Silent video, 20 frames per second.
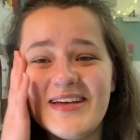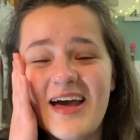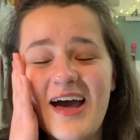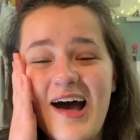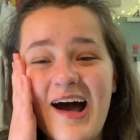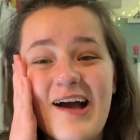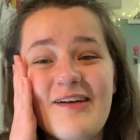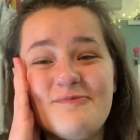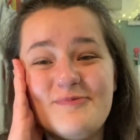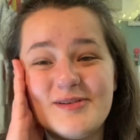
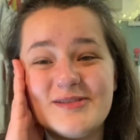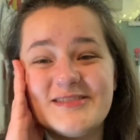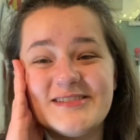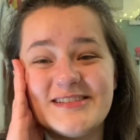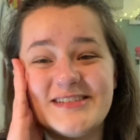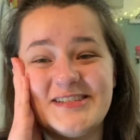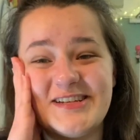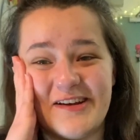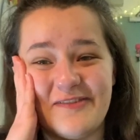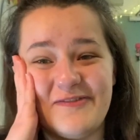I booked a
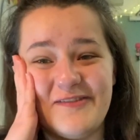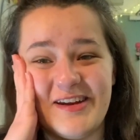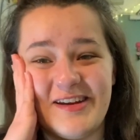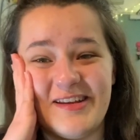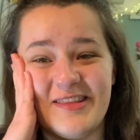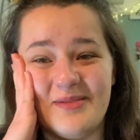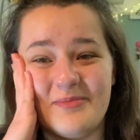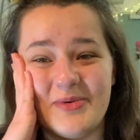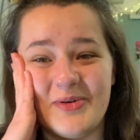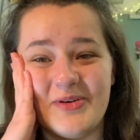shift in
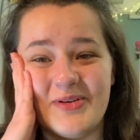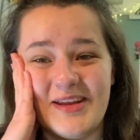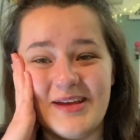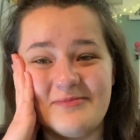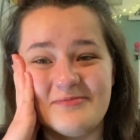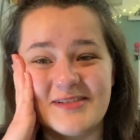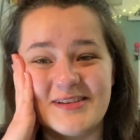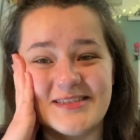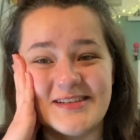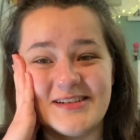in the
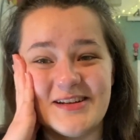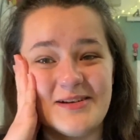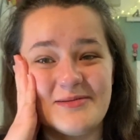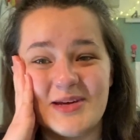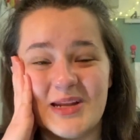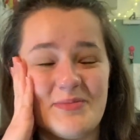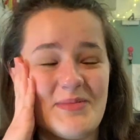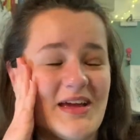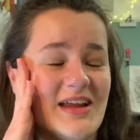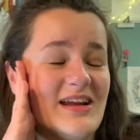morning because I know I'm
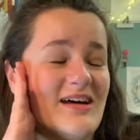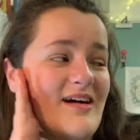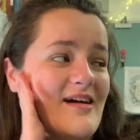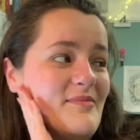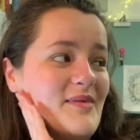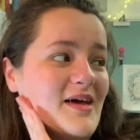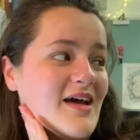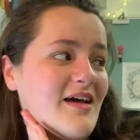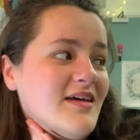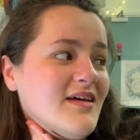going to be a
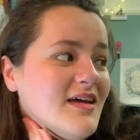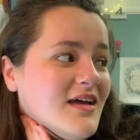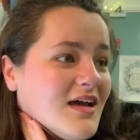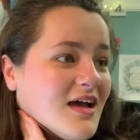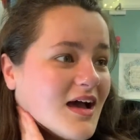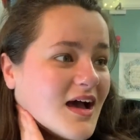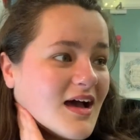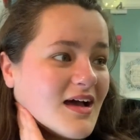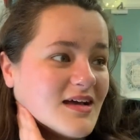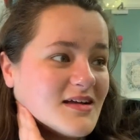nightmare.
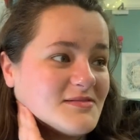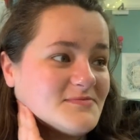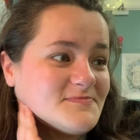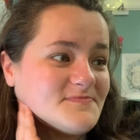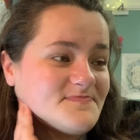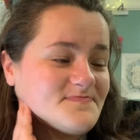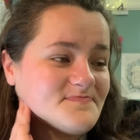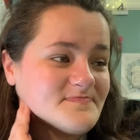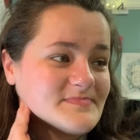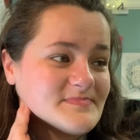
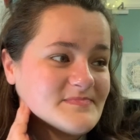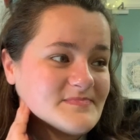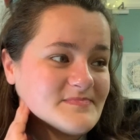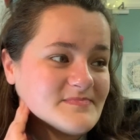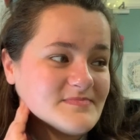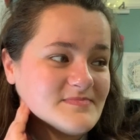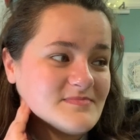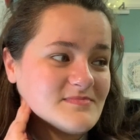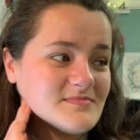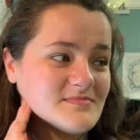Um,
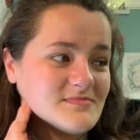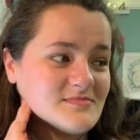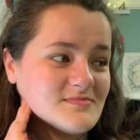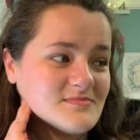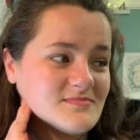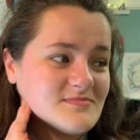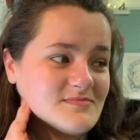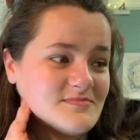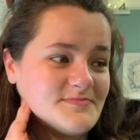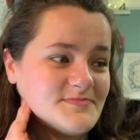
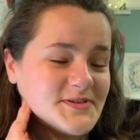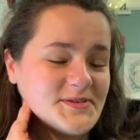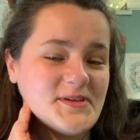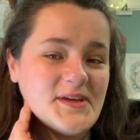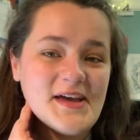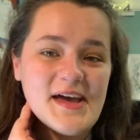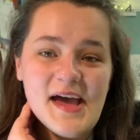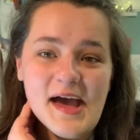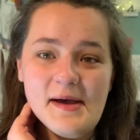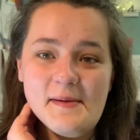but
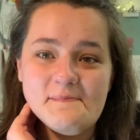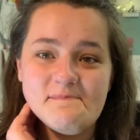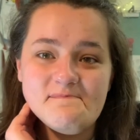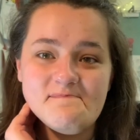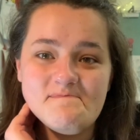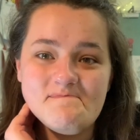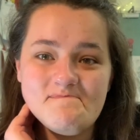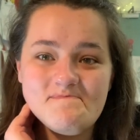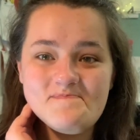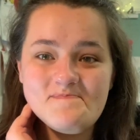yeah,
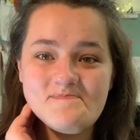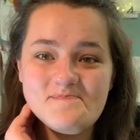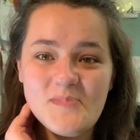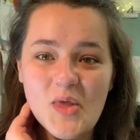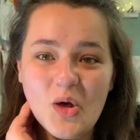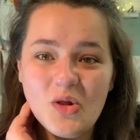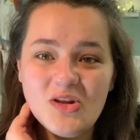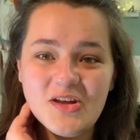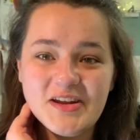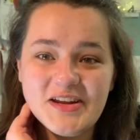
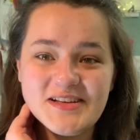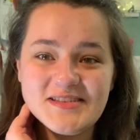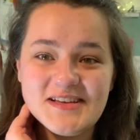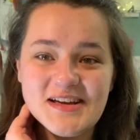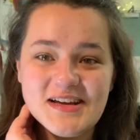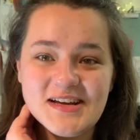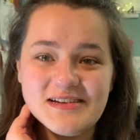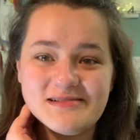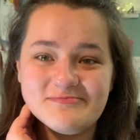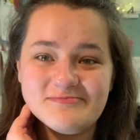online
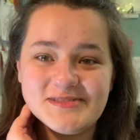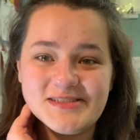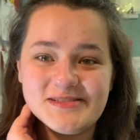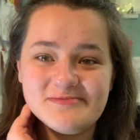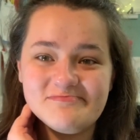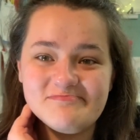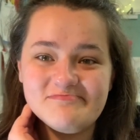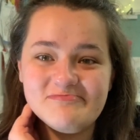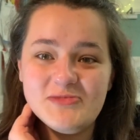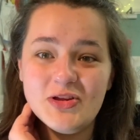exams,
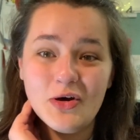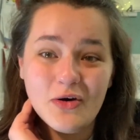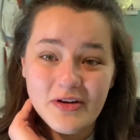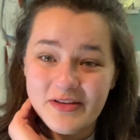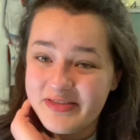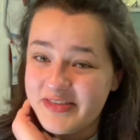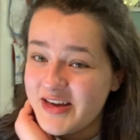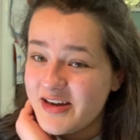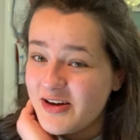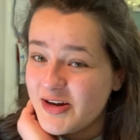not
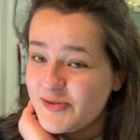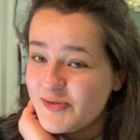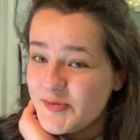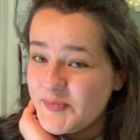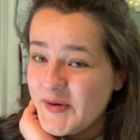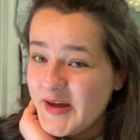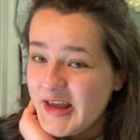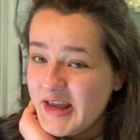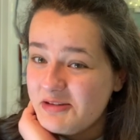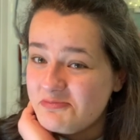a thing I'd
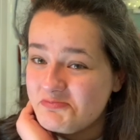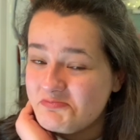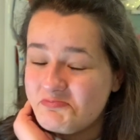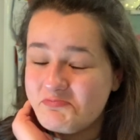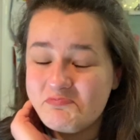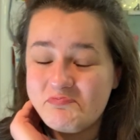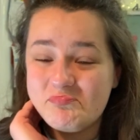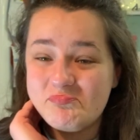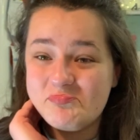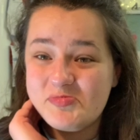repeat,
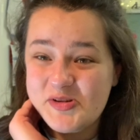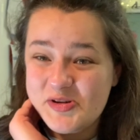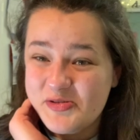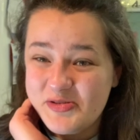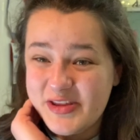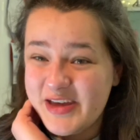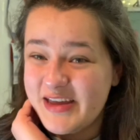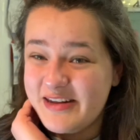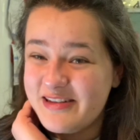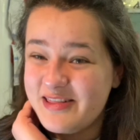but not
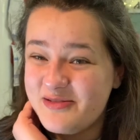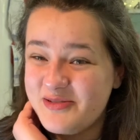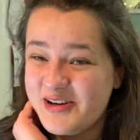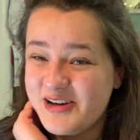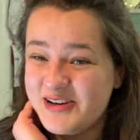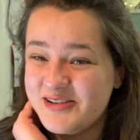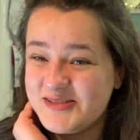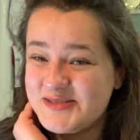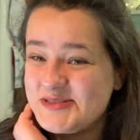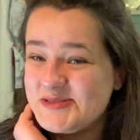the end of the
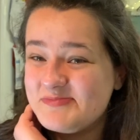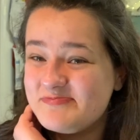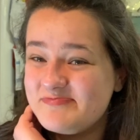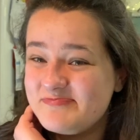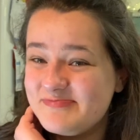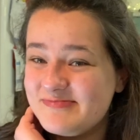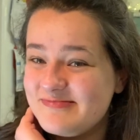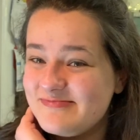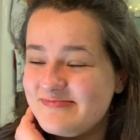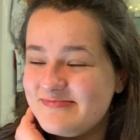world.
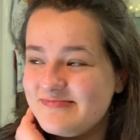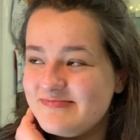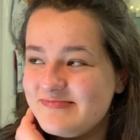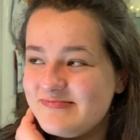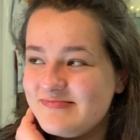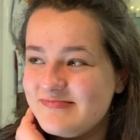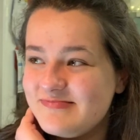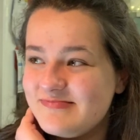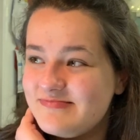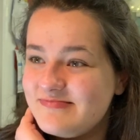
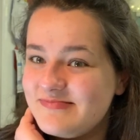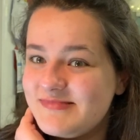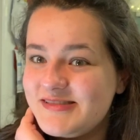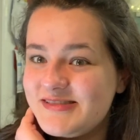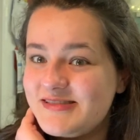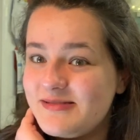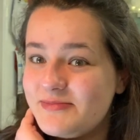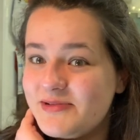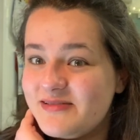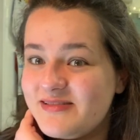
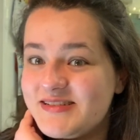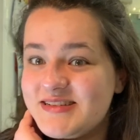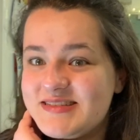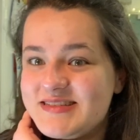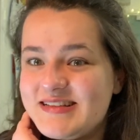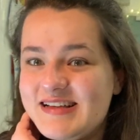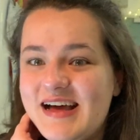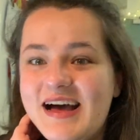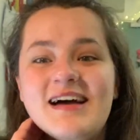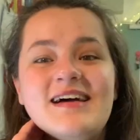summarise
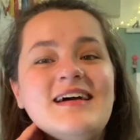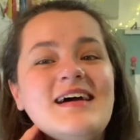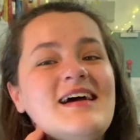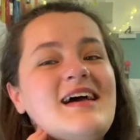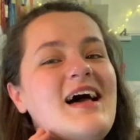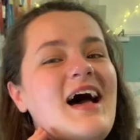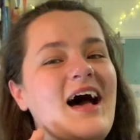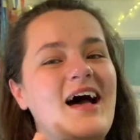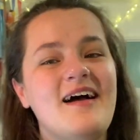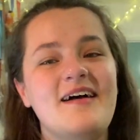there.
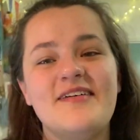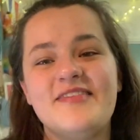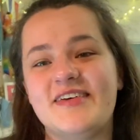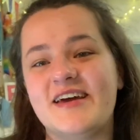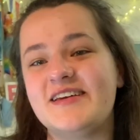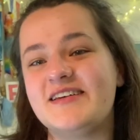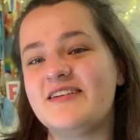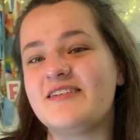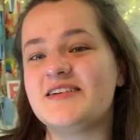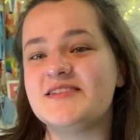Uh,
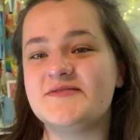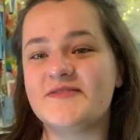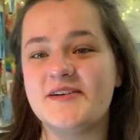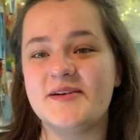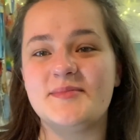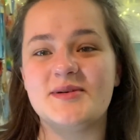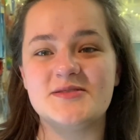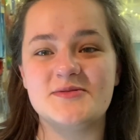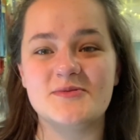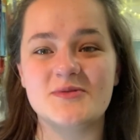thank you guys very
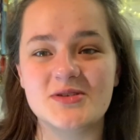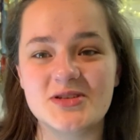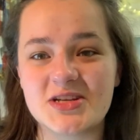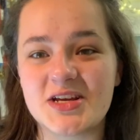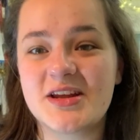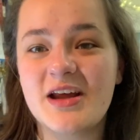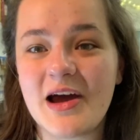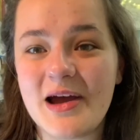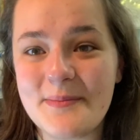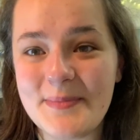much for
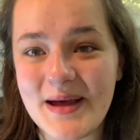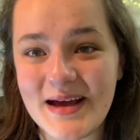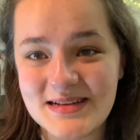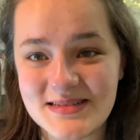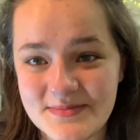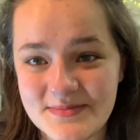watching. I hope it hasn't